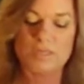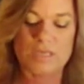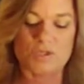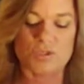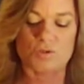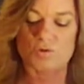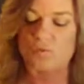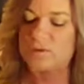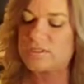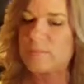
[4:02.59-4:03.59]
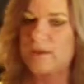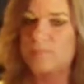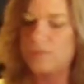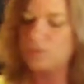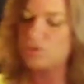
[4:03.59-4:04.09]
kitchen tools, my
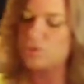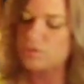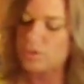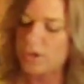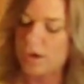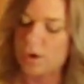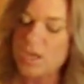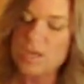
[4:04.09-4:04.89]
mini juicer here,